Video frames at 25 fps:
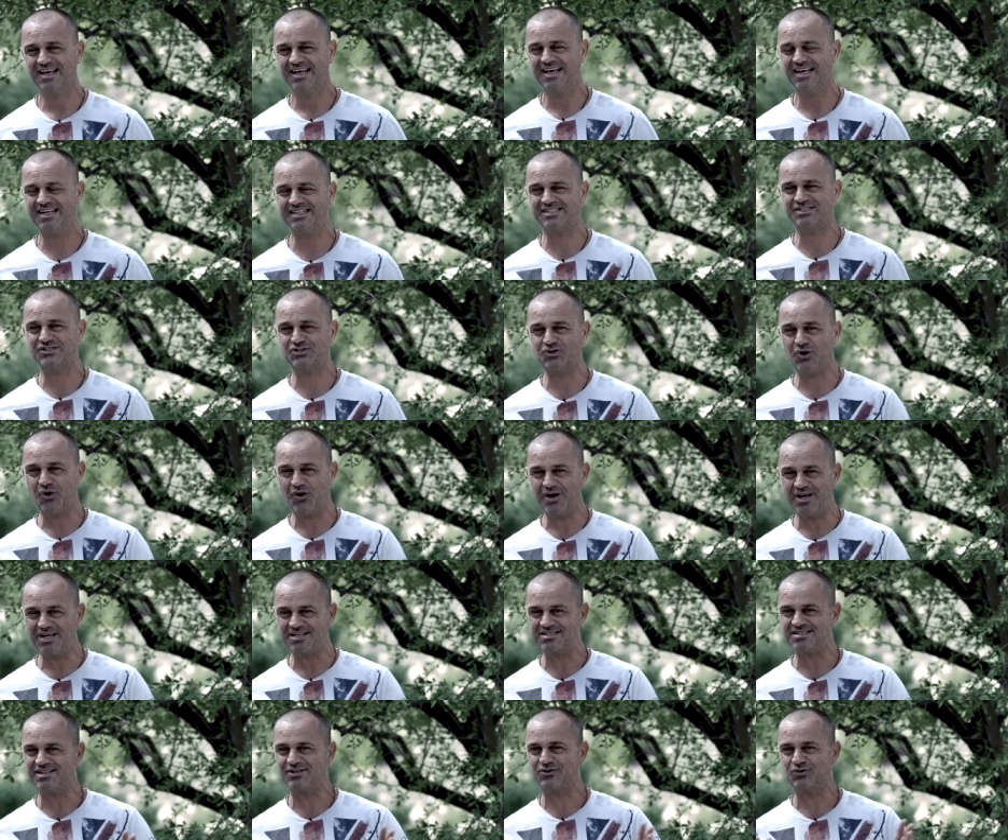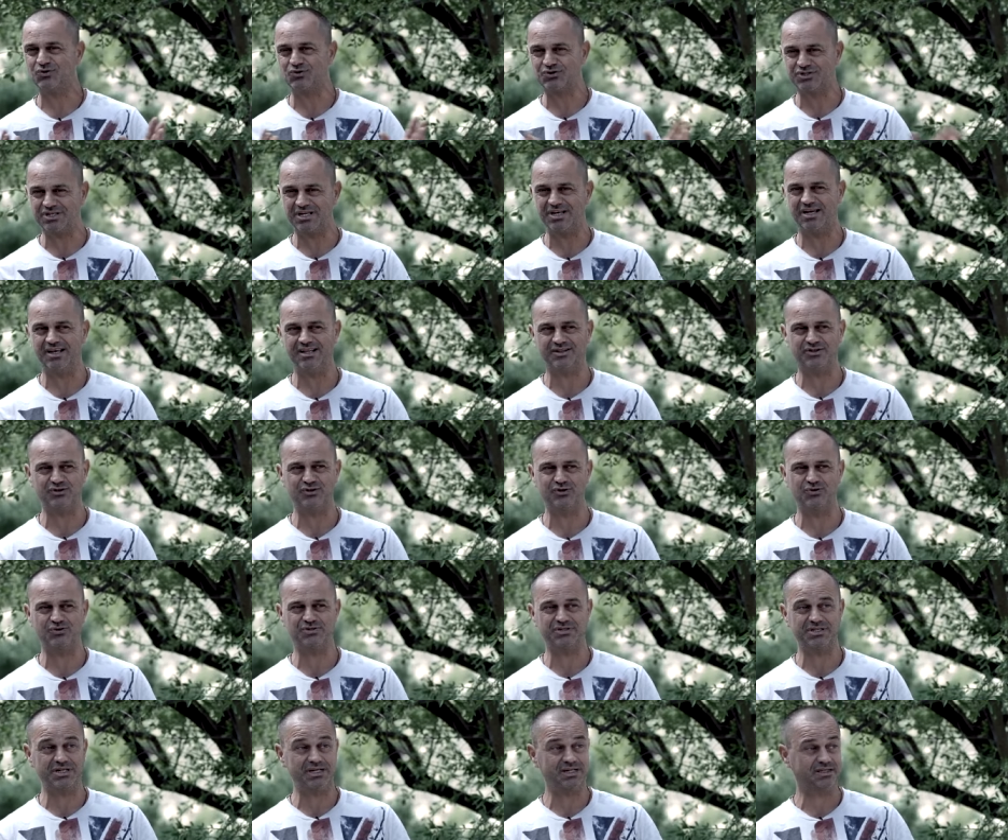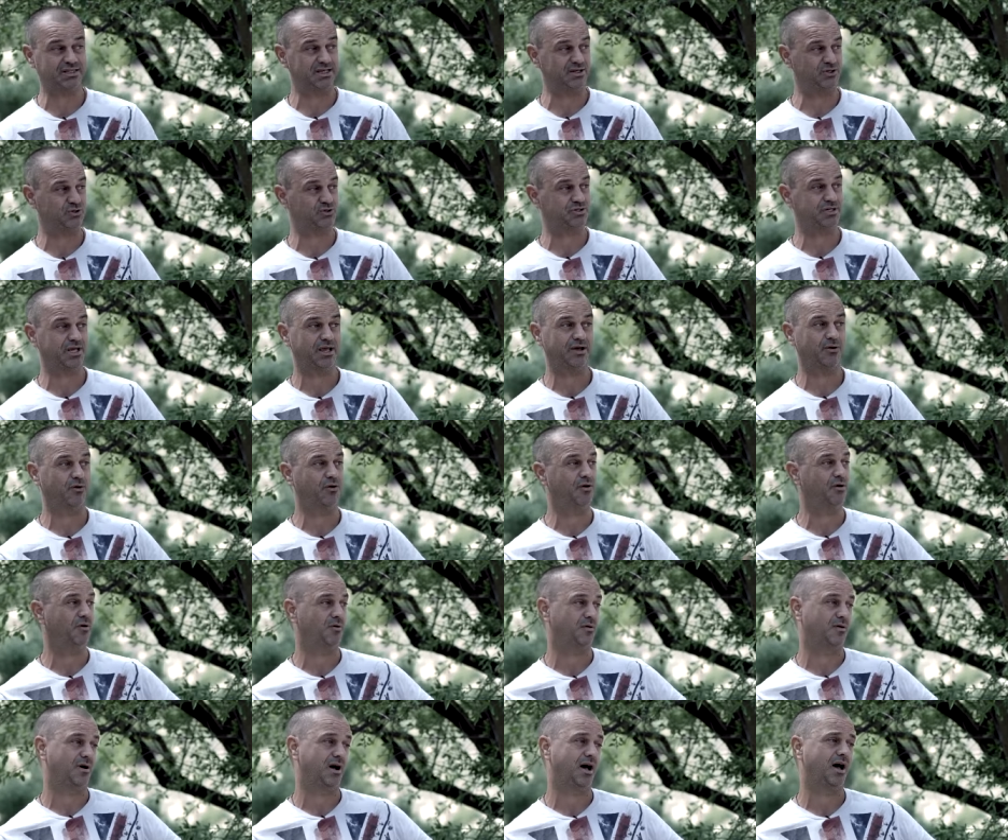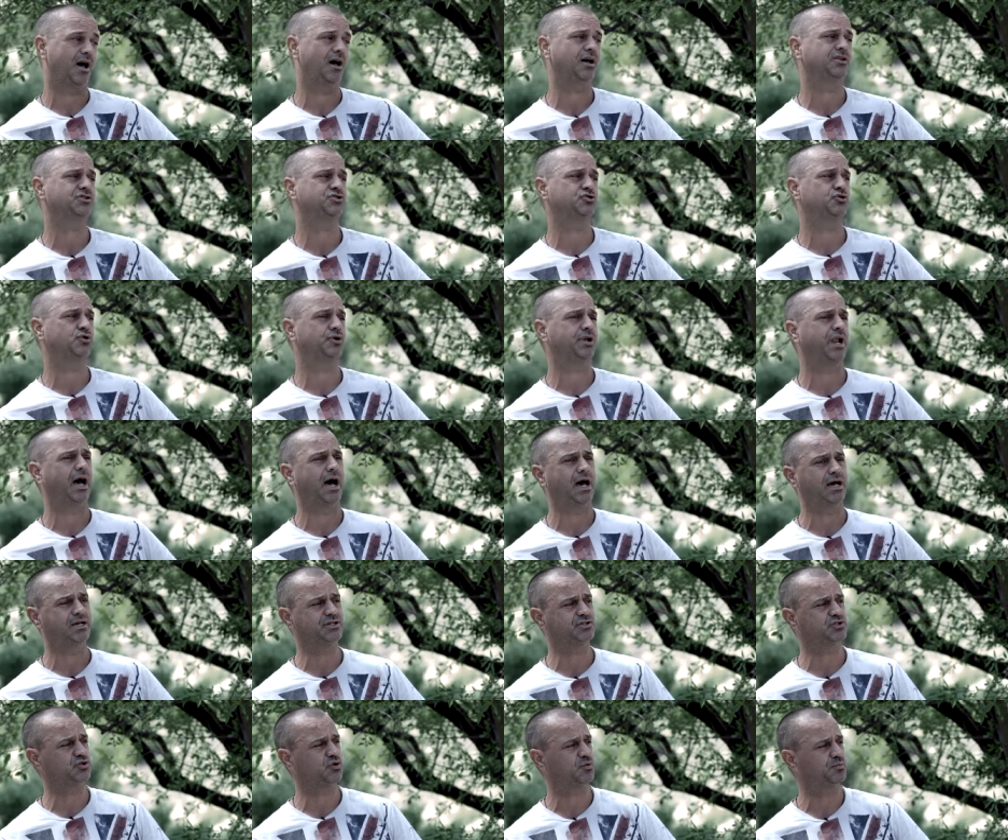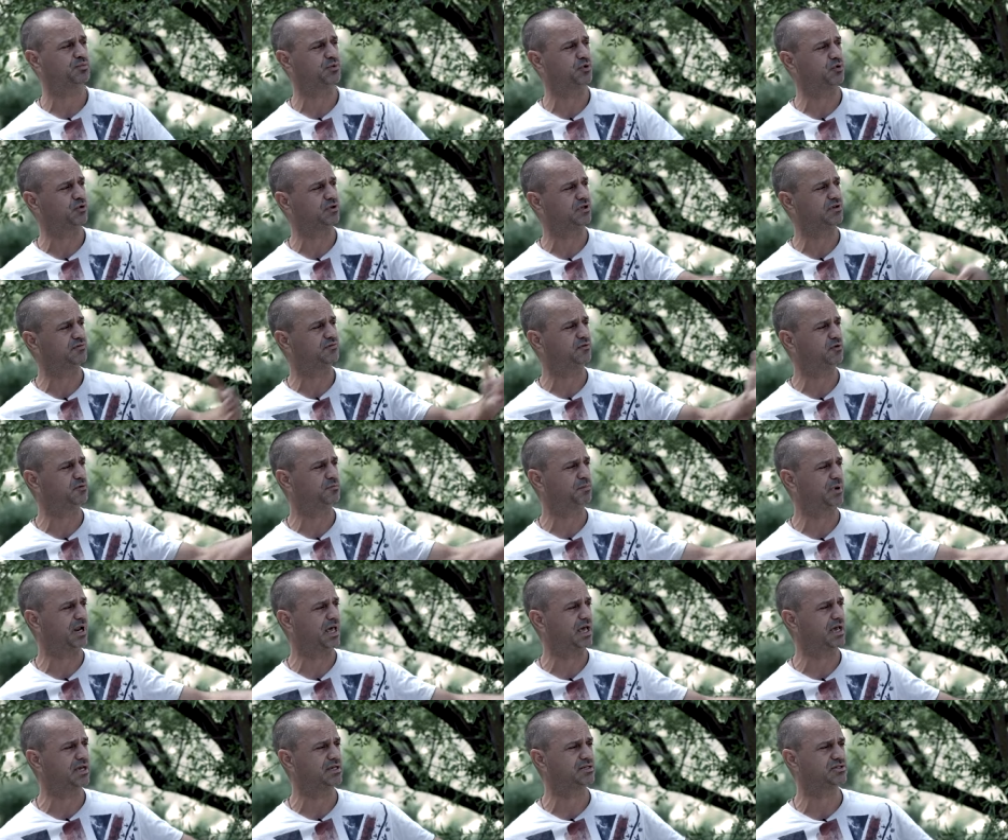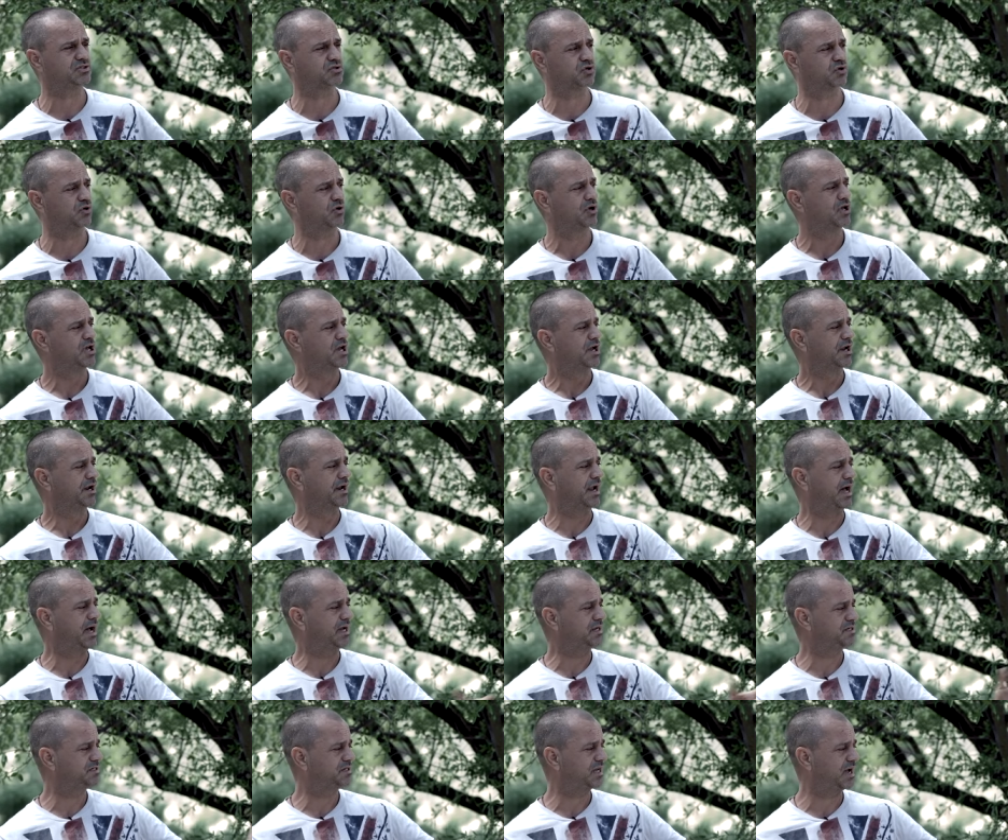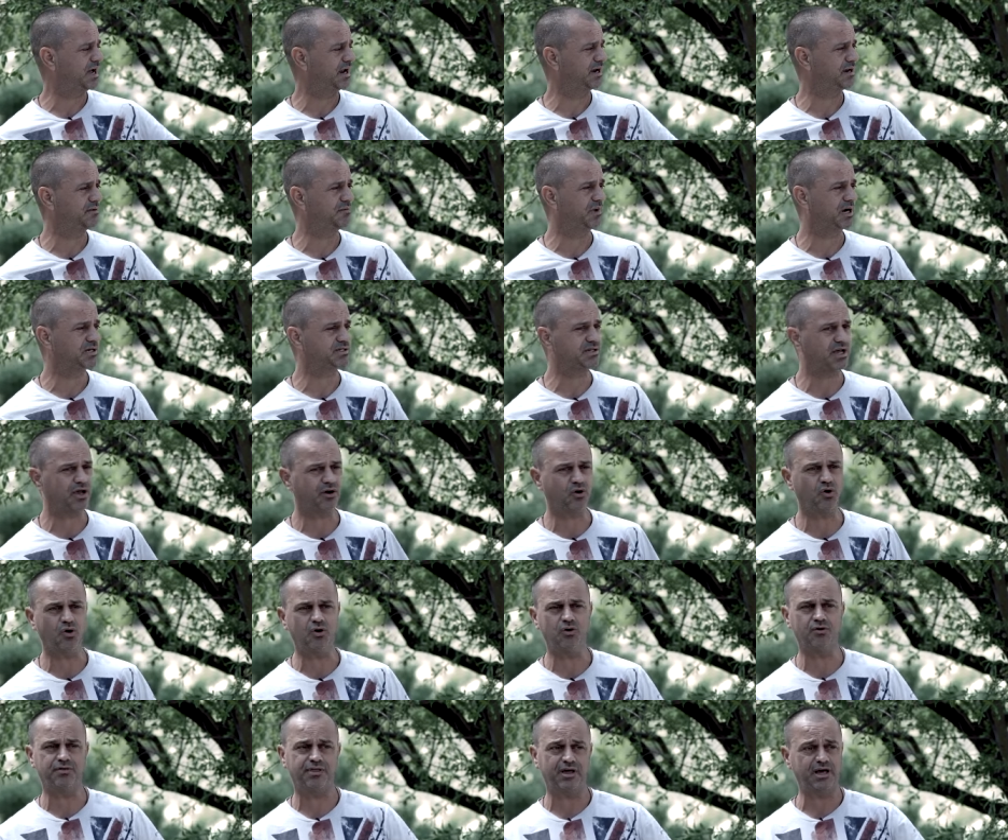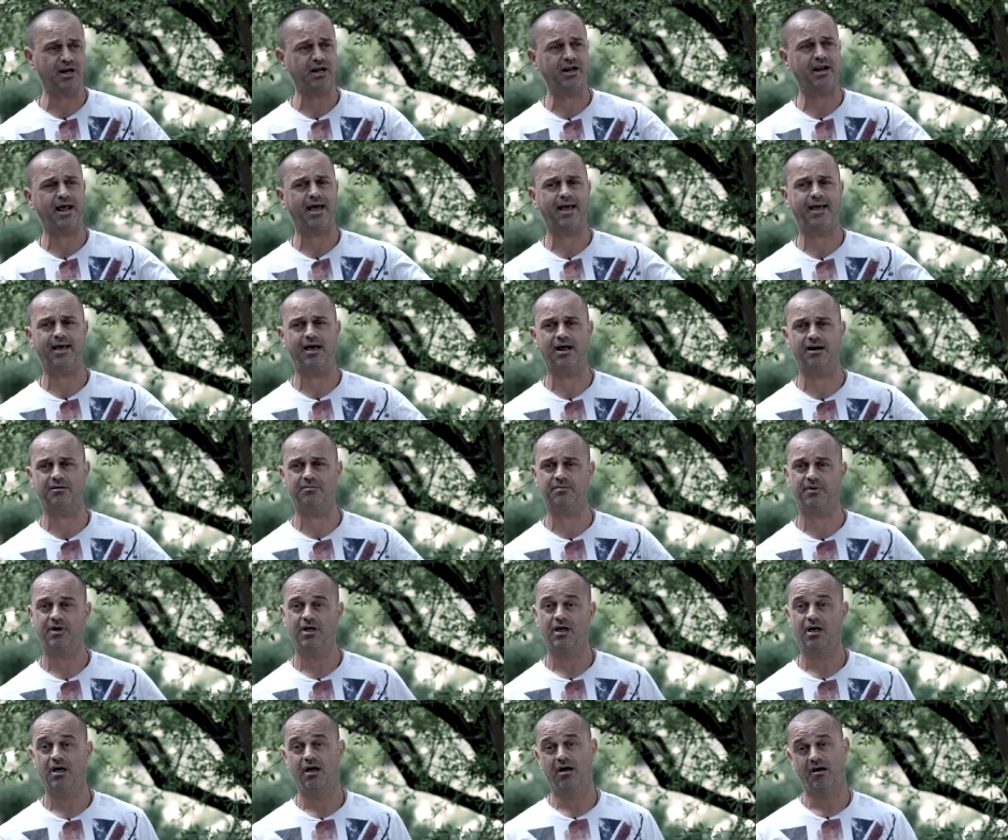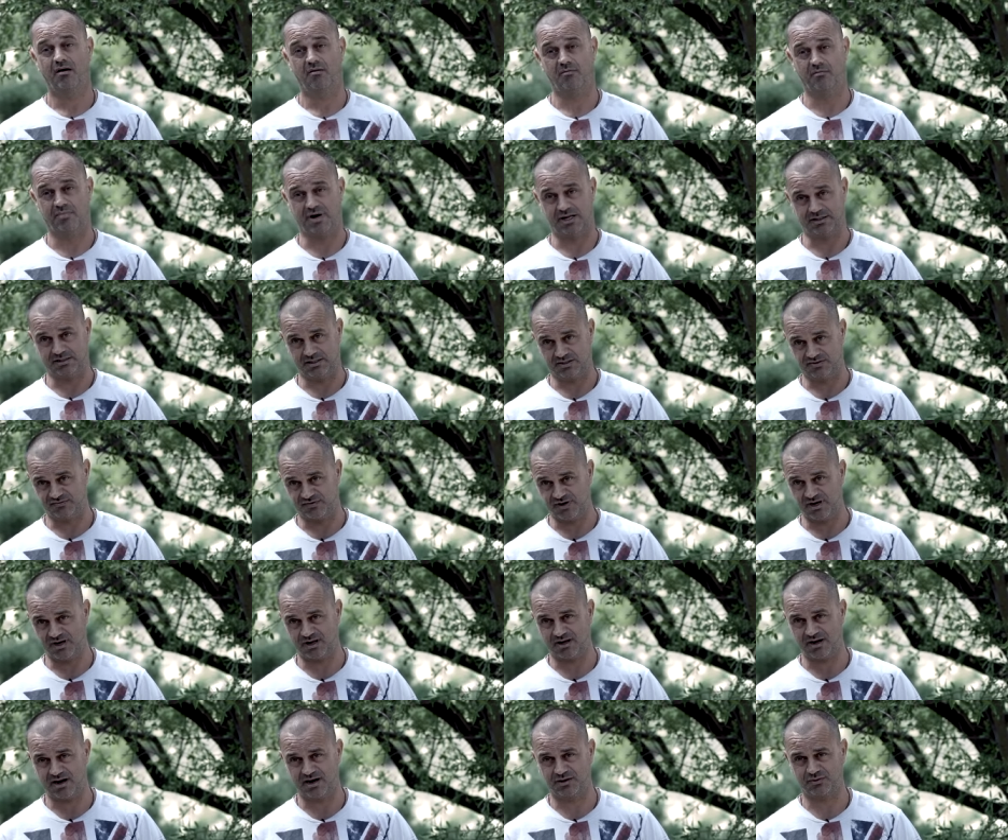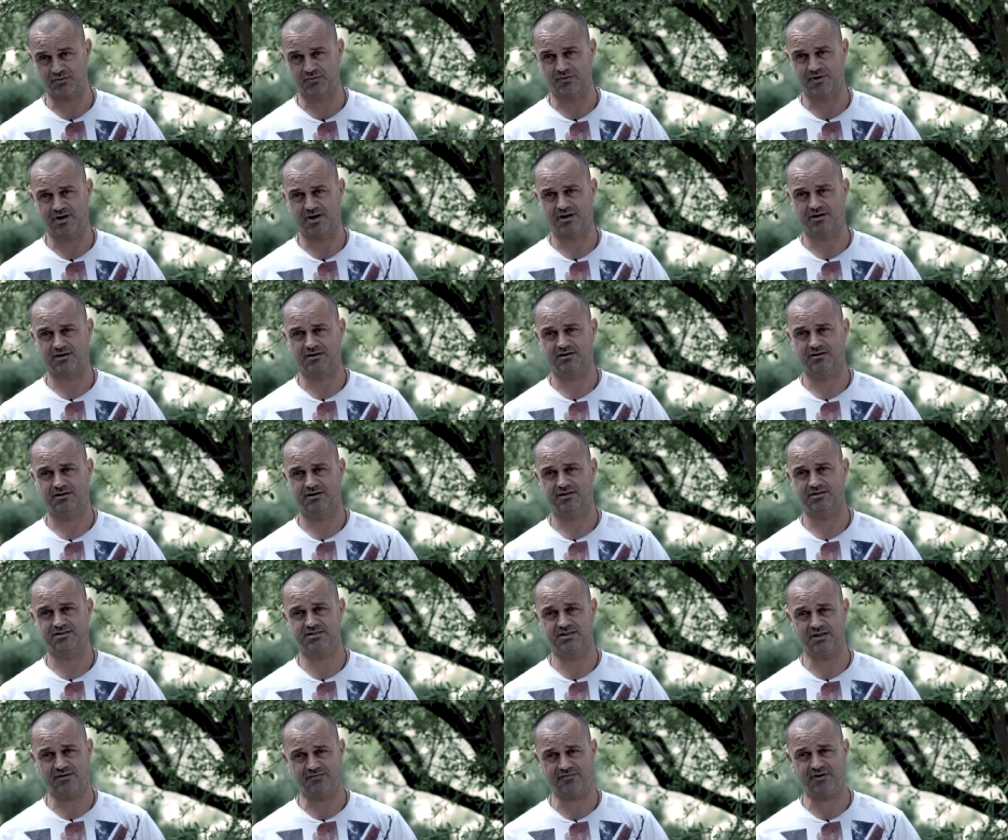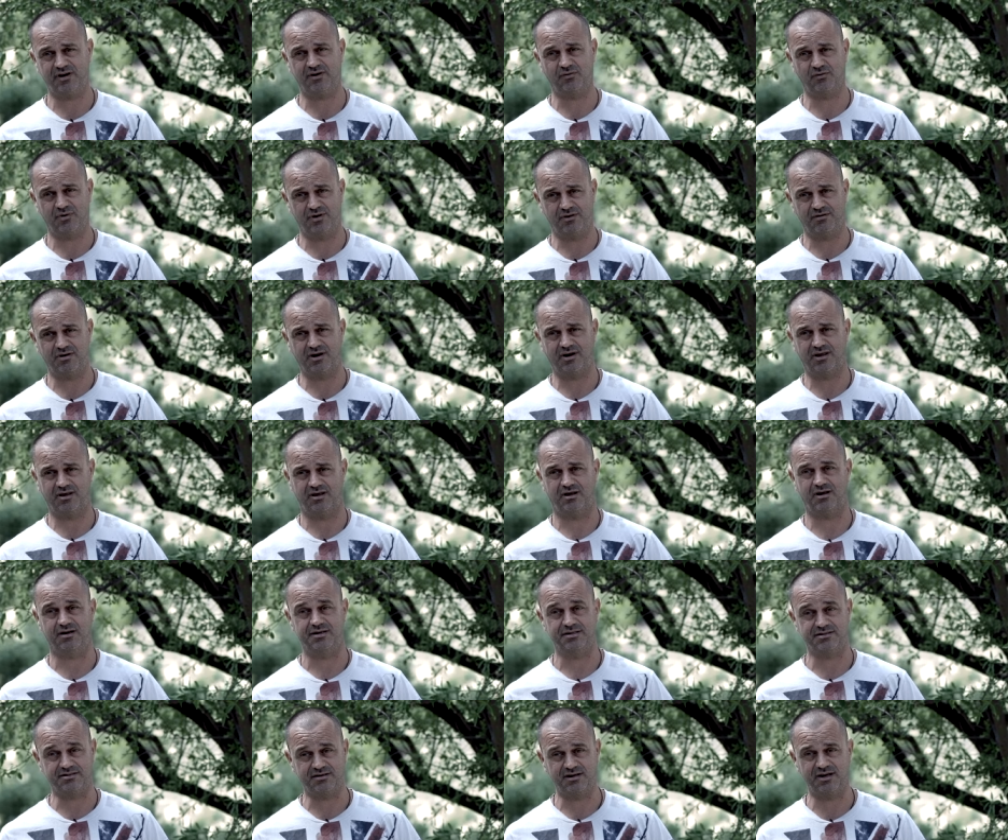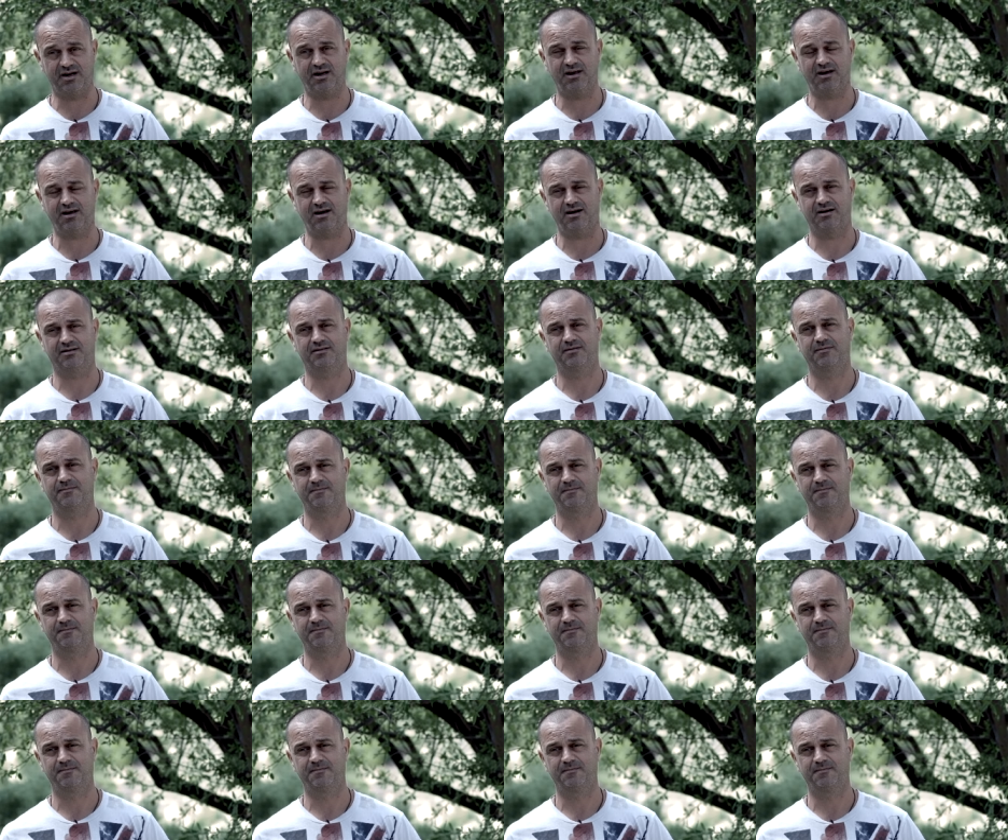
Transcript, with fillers: It's so easy to see it. You see it and you say, oh, that's ah, so nice, so beautiful place, so nice animals. I go there and I help. But it's very hard work. It's different when you are here. It's really hard.